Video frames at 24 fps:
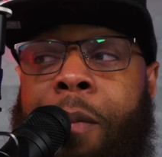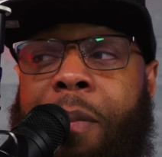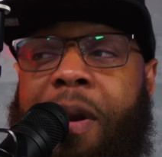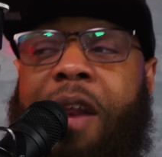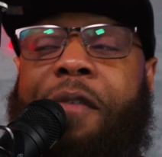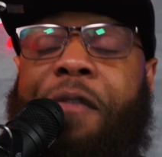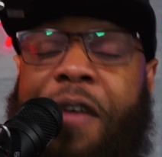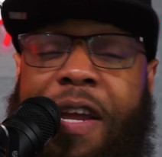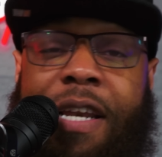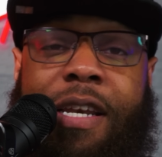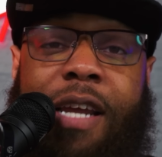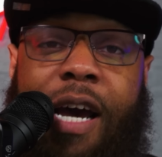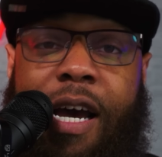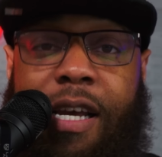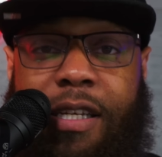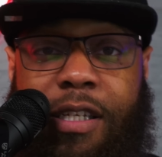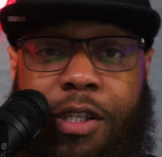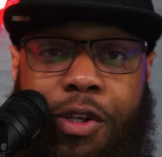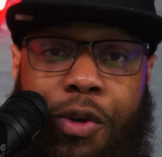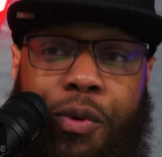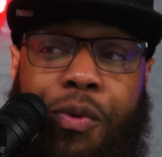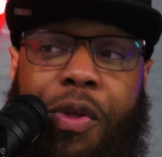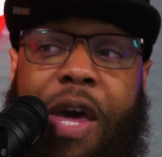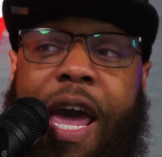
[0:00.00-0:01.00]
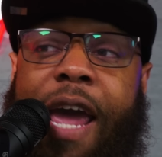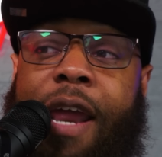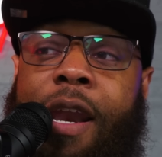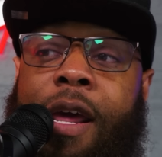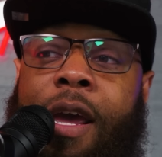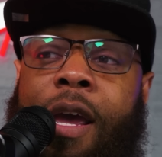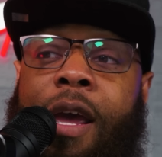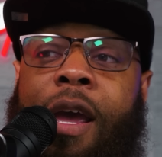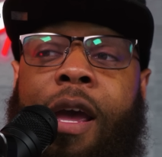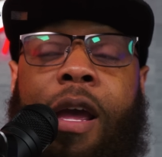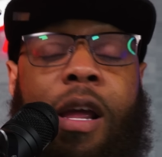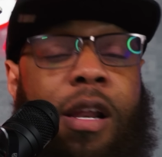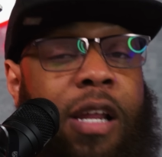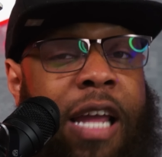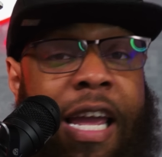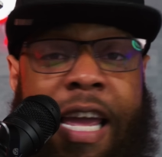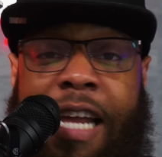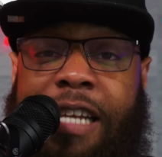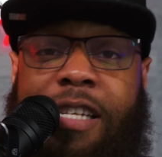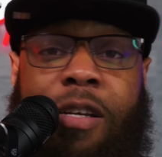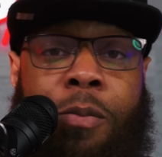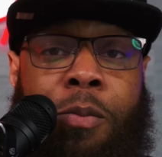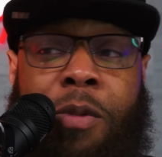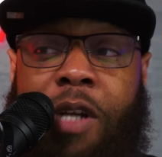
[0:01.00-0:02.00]
But if he does do that, he
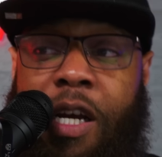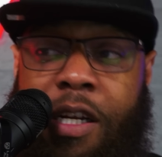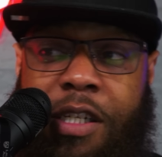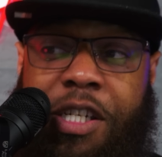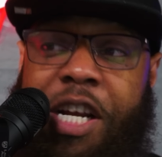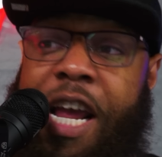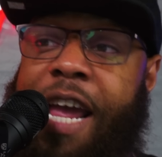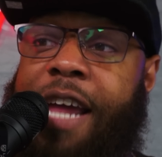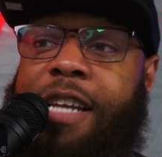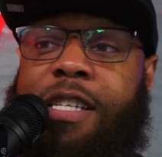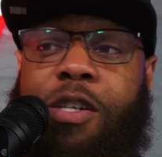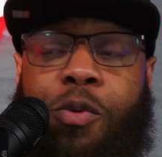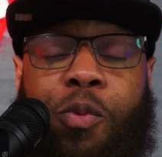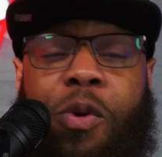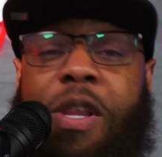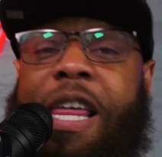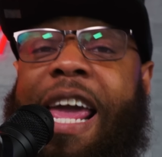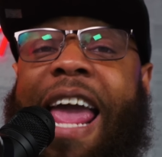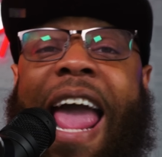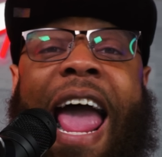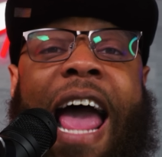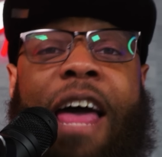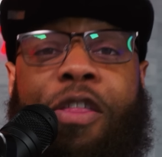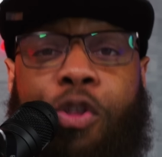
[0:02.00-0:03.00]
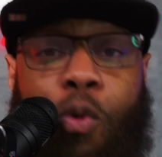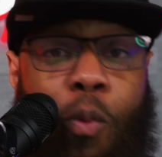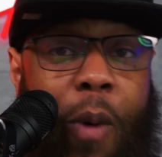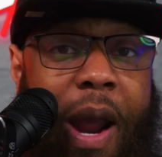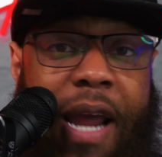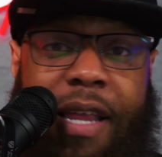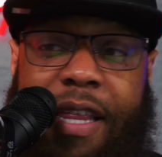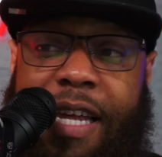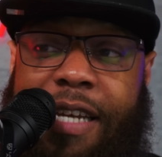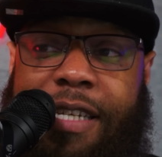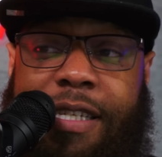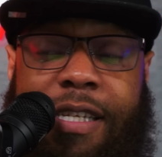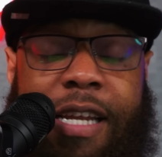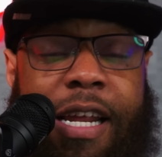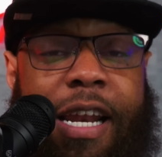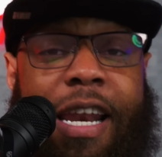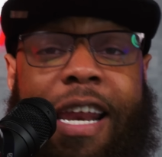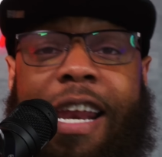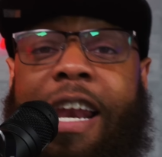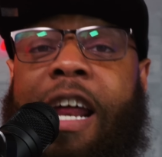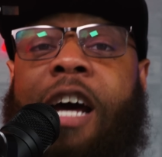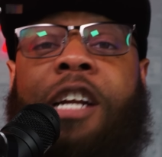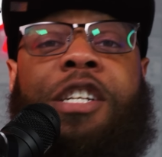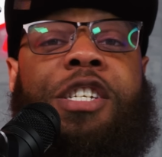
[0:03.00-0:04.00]
gets him a chance to really add the weight that's
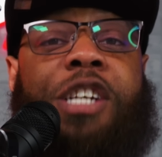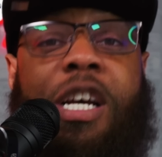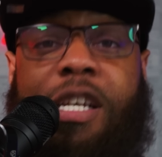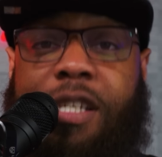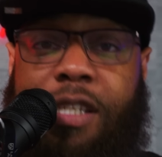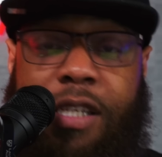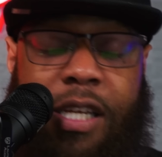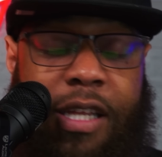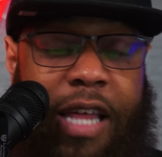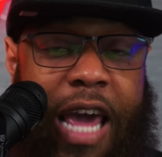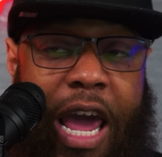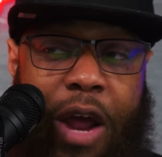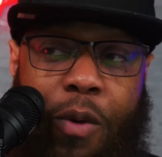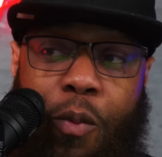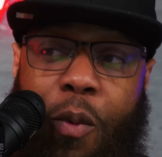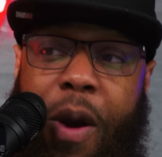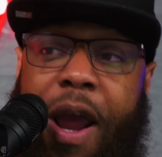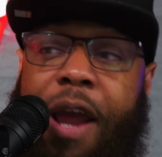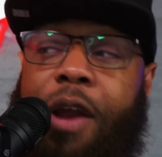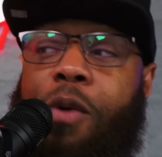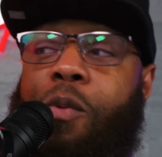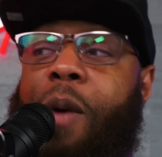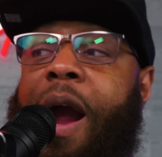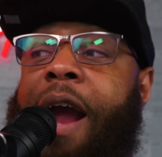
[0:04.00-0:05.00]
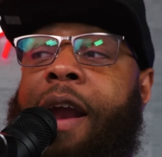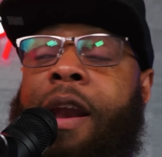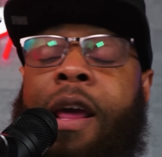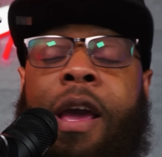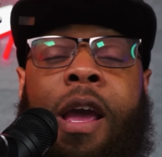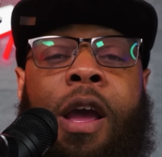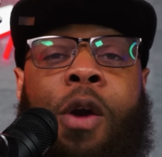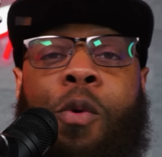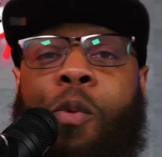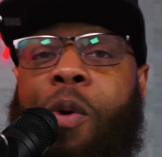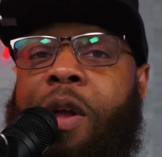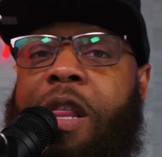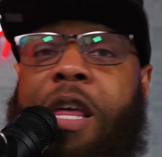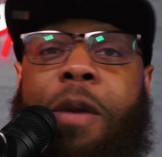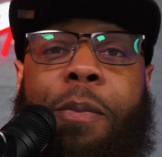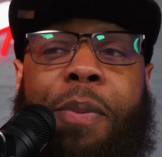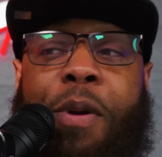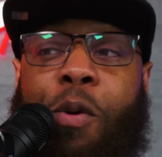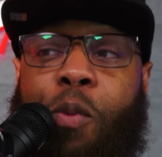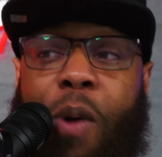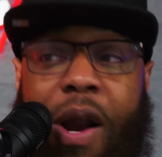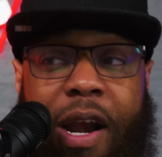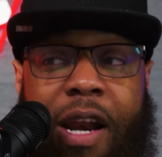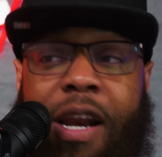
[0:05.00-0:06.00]
needed, adjust to that weight, right? Really
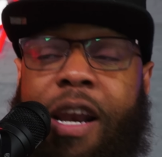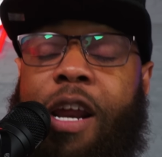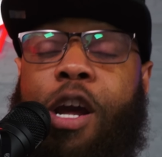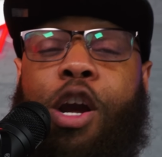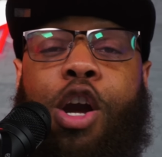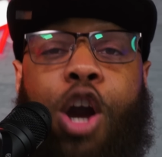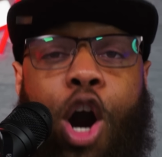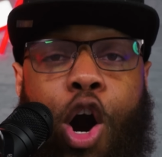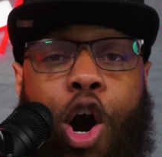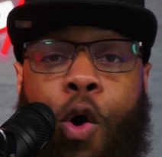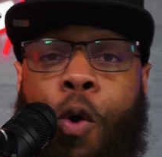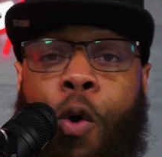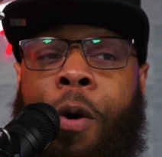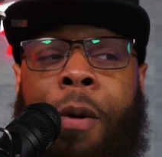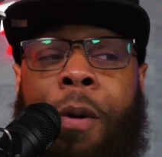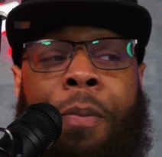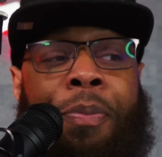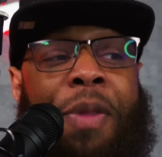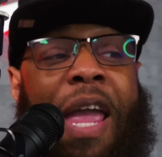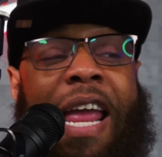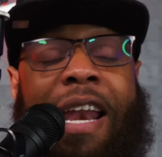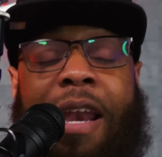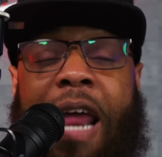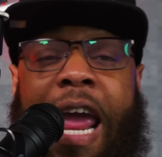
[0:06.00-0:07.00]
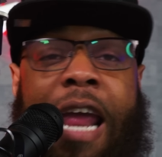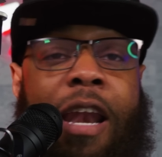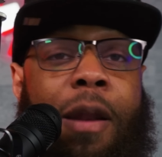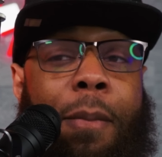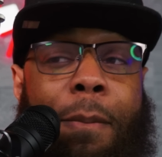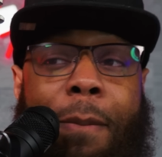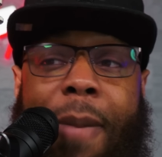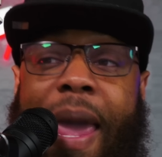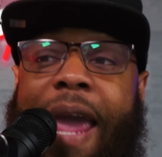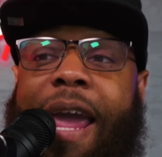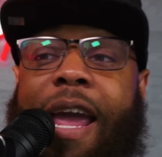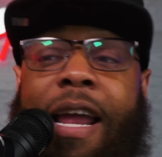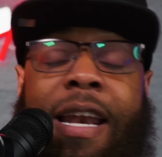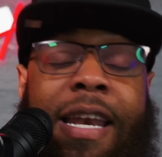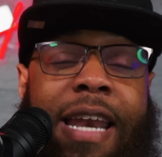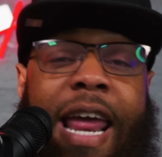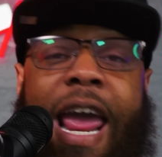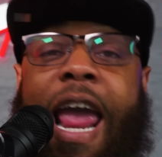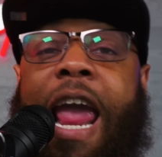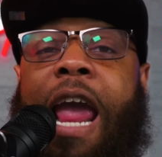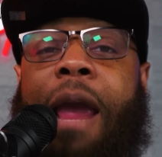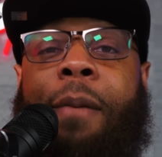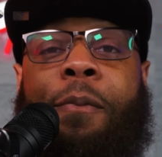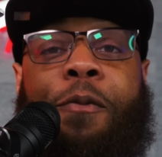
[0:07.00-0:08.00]
be ready to go and, and make a
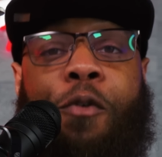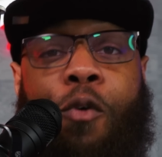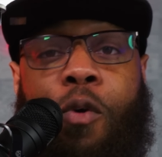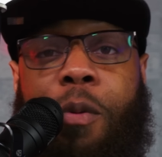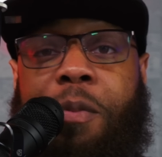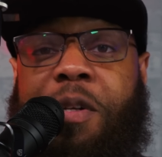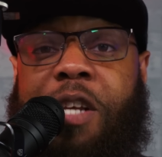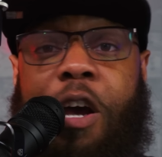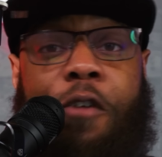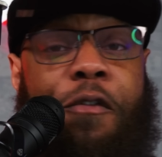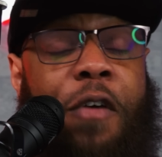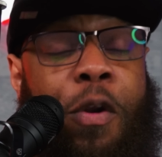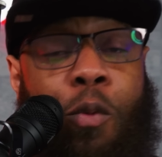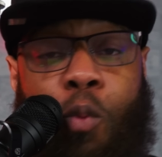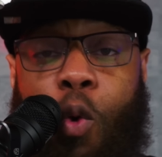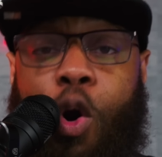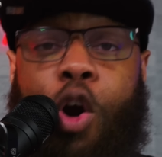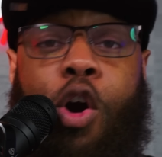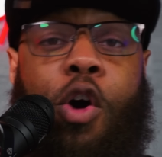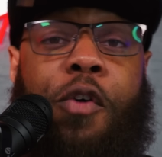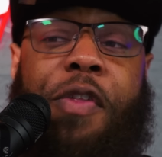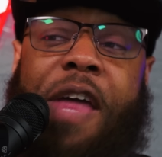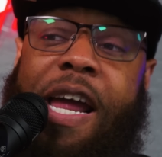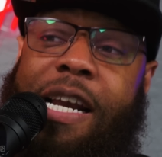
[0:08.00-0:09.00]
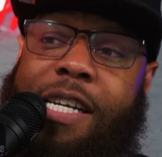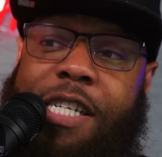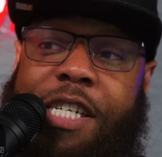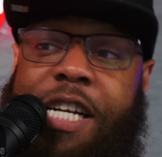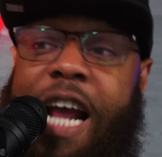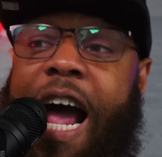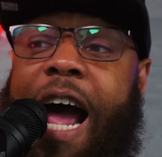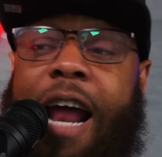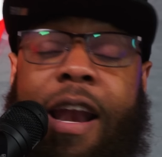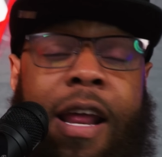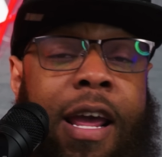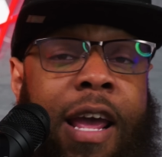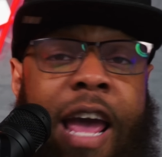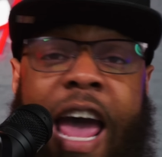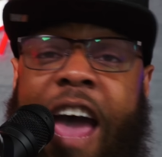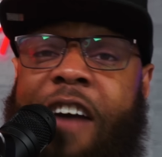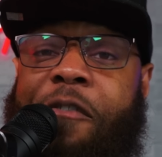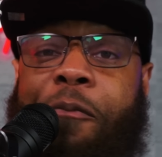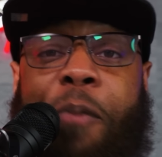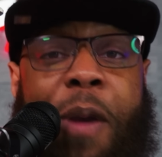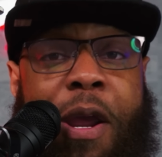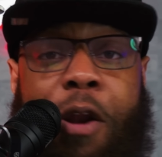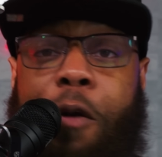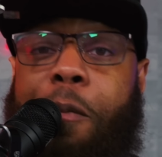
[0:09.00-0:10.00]
name for himself and work on that shot.
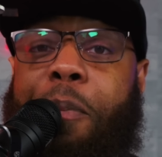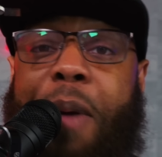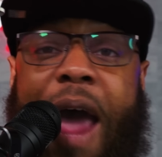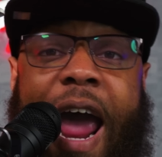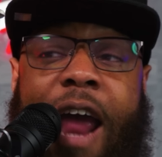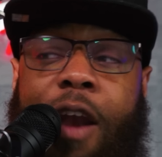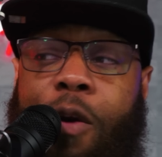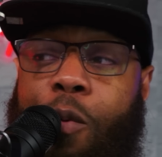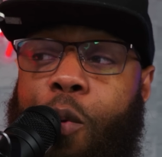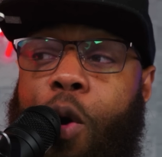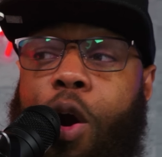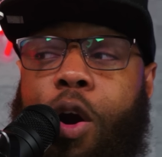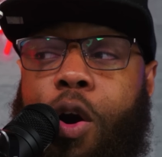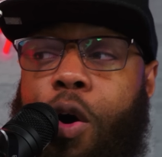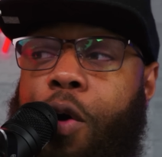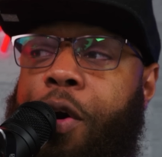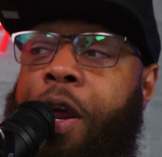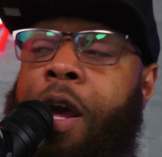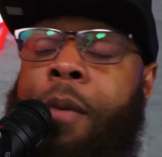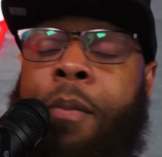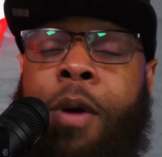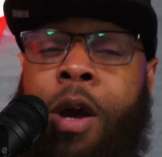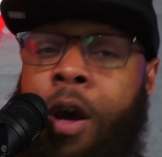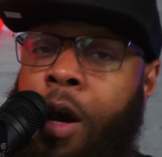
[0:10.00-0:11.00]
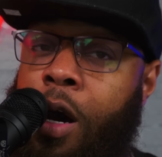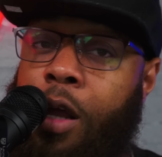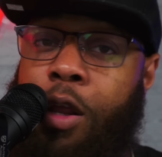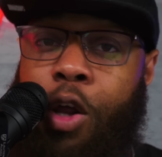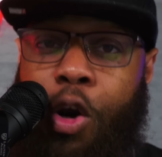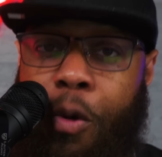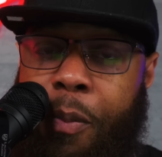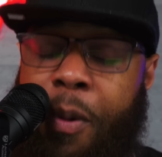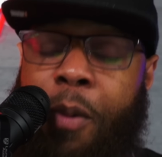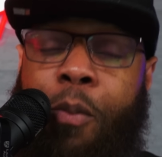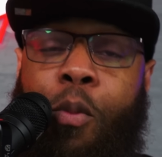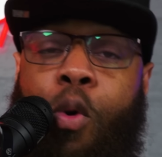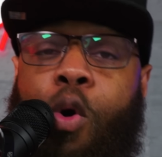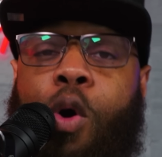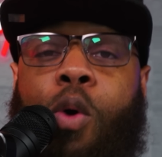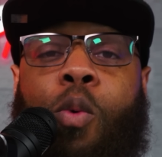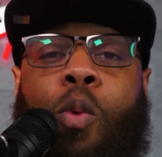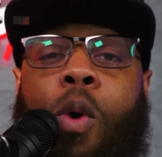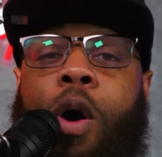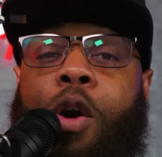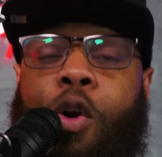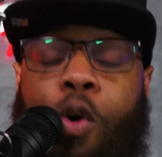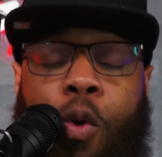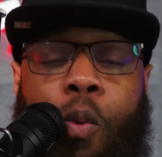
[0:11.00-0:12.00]
Have Peter Patton work on him a little bit more
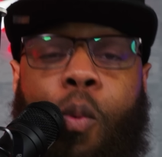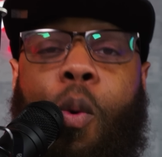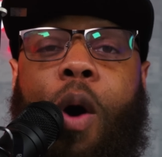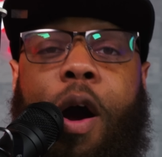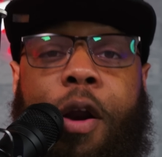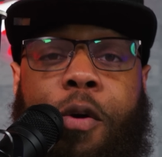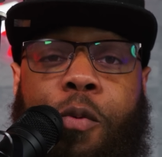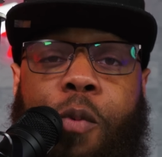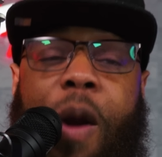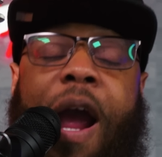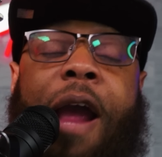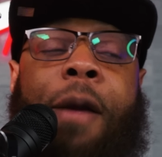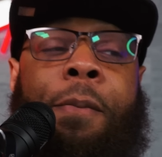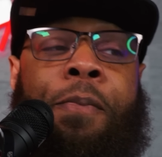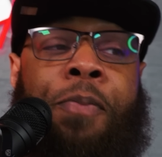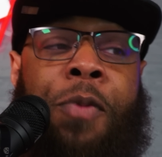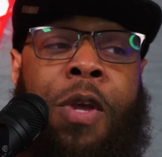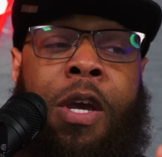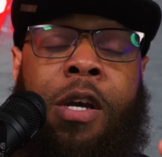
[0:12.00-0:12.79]
one on one, right?